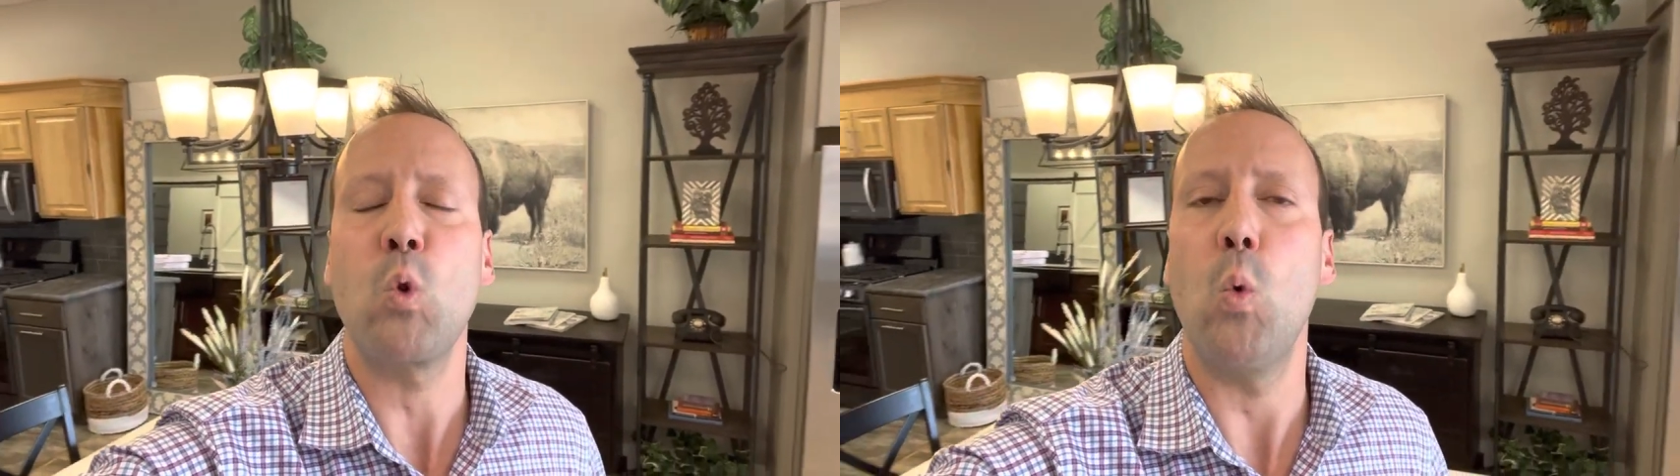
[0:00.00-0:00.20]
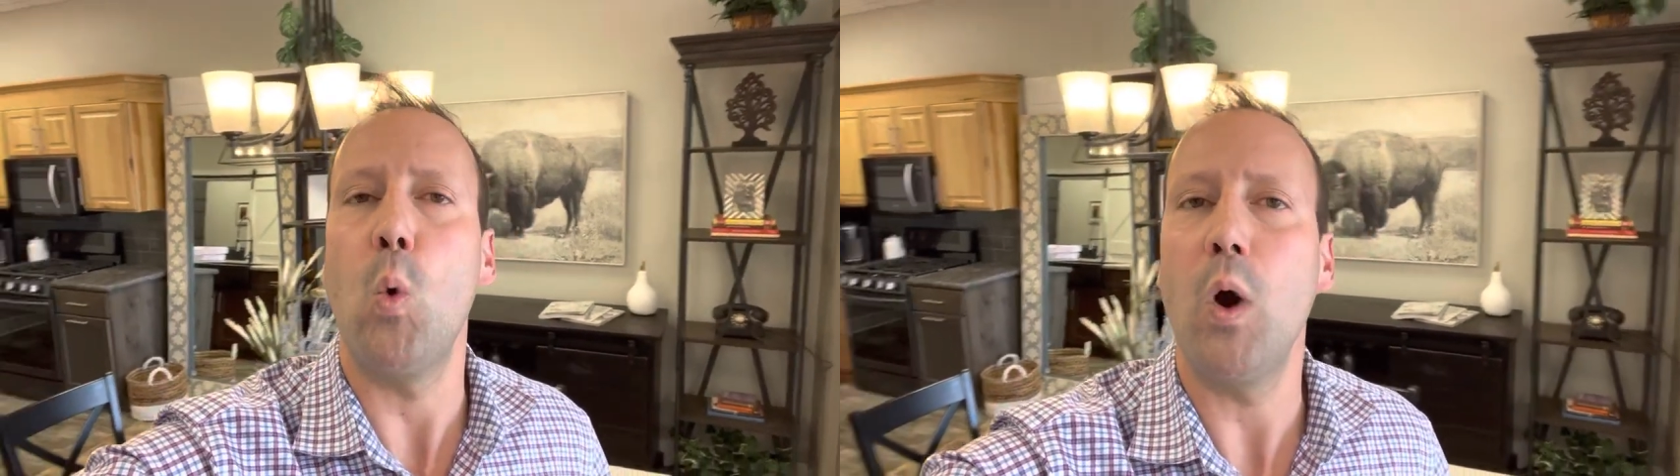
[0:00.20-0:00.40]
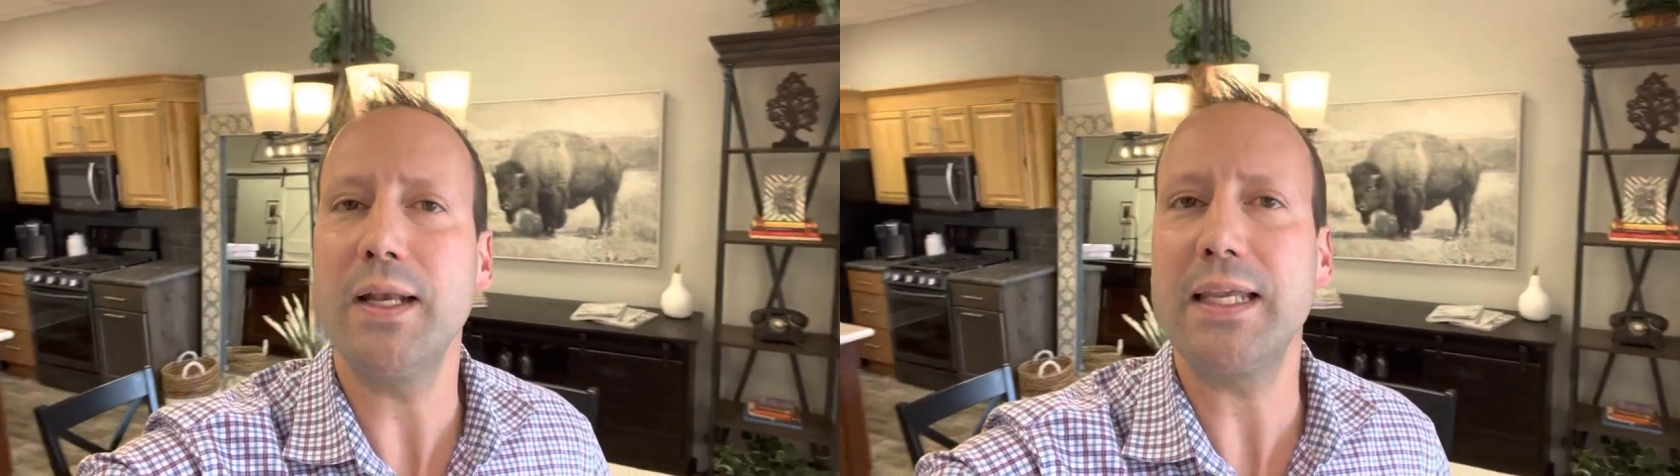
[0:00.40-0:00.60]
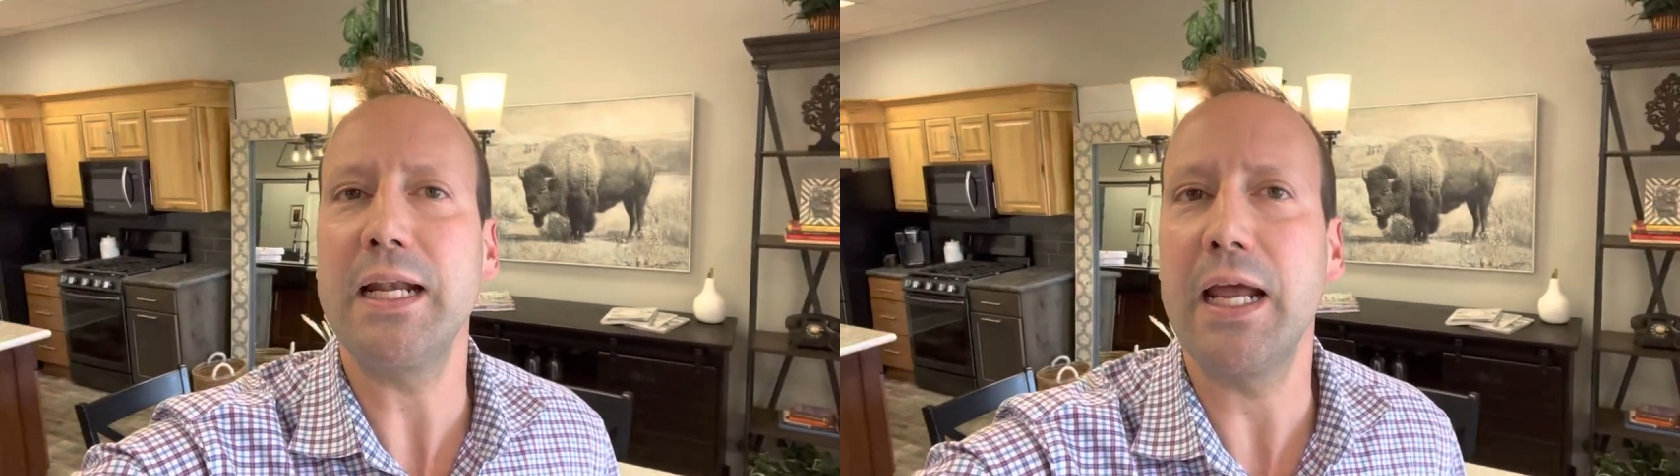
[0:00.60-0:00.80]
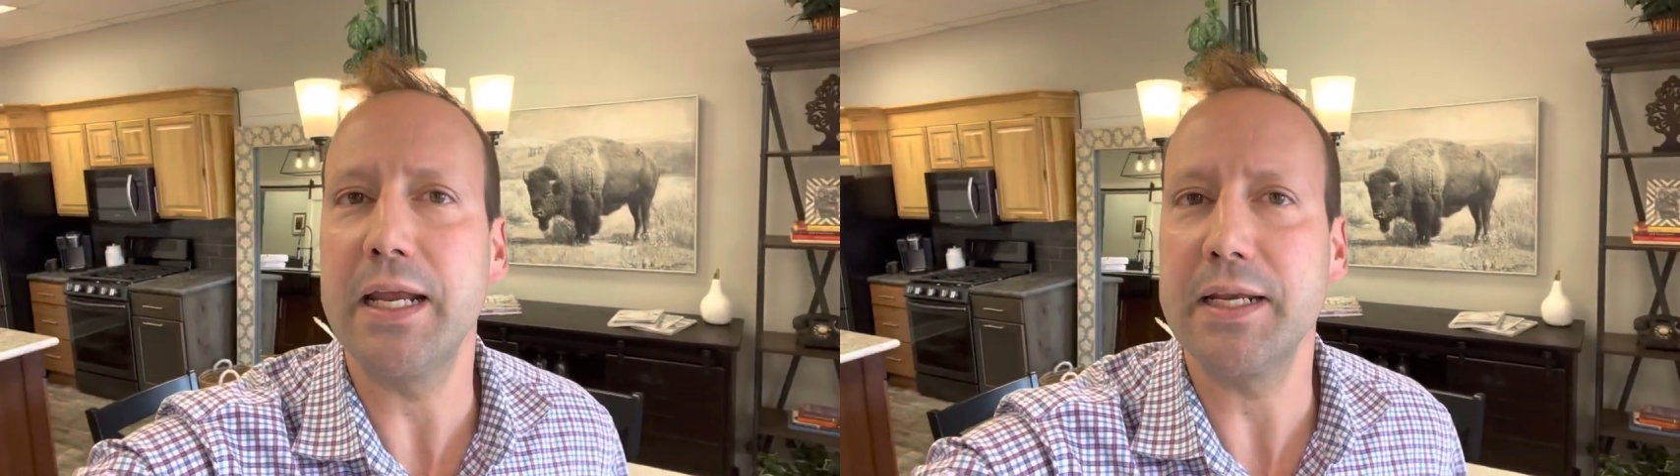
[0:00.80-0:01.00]
what can
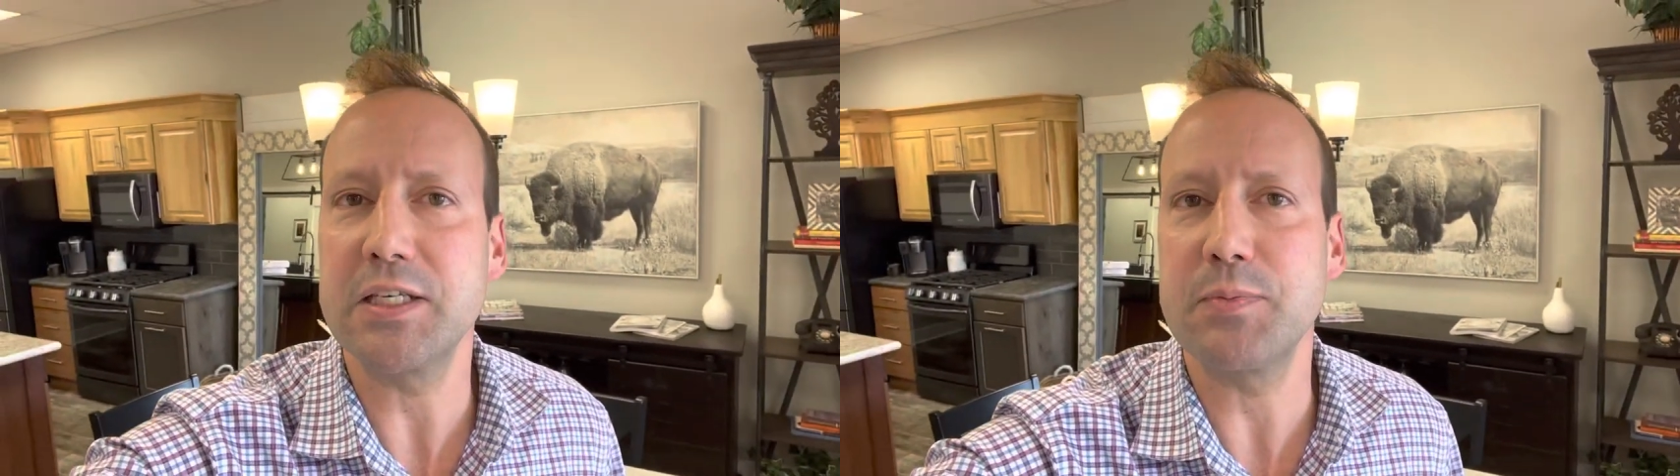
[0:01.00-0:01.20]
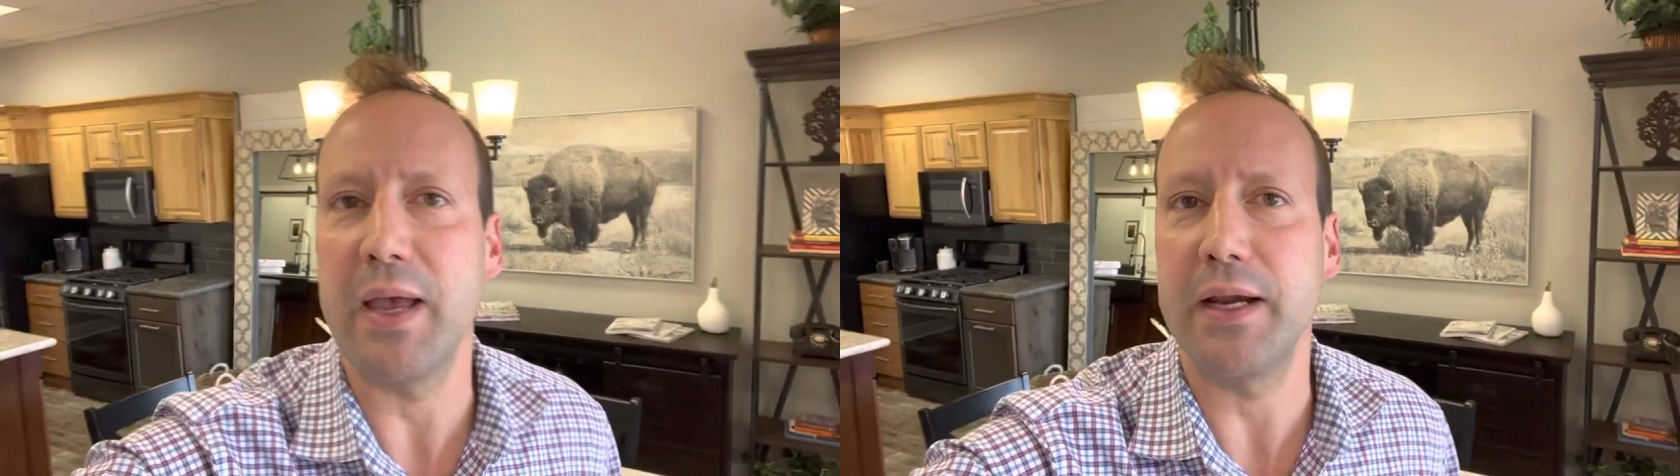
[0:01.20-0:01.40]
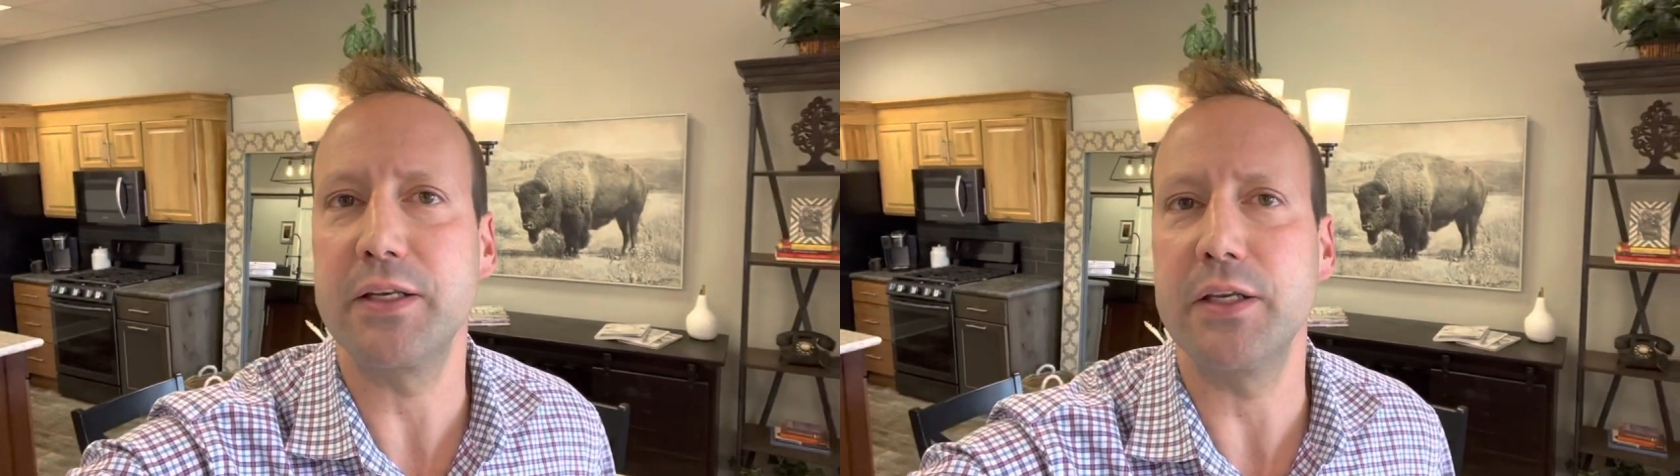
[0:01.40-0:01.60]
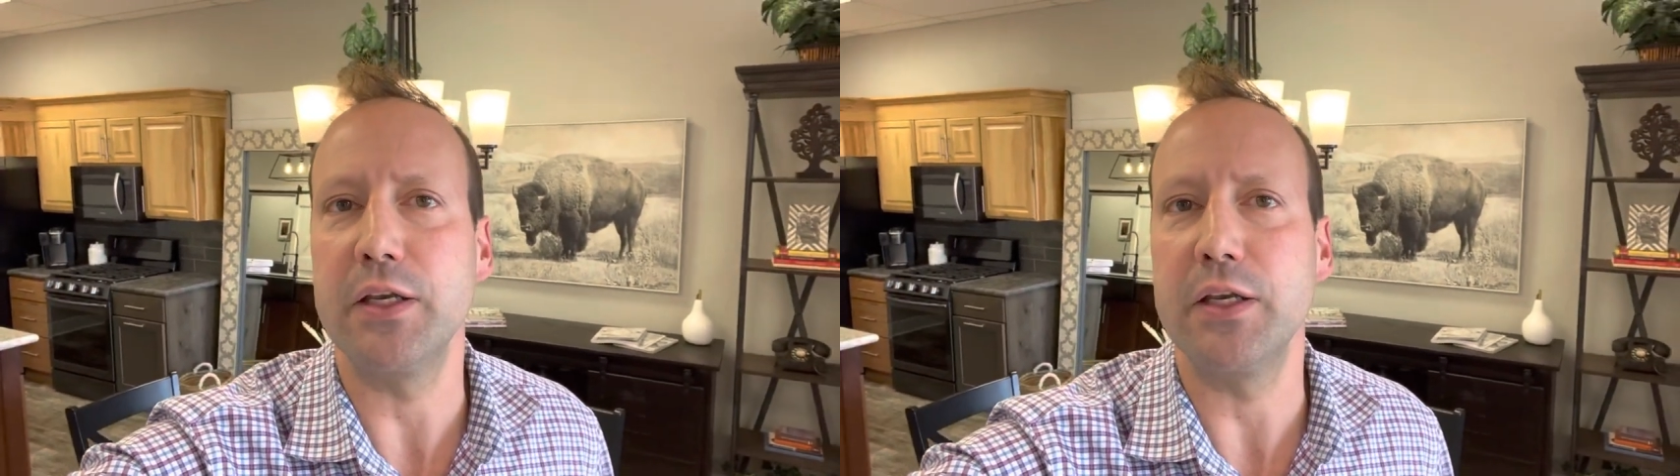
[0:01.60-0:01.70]
I expect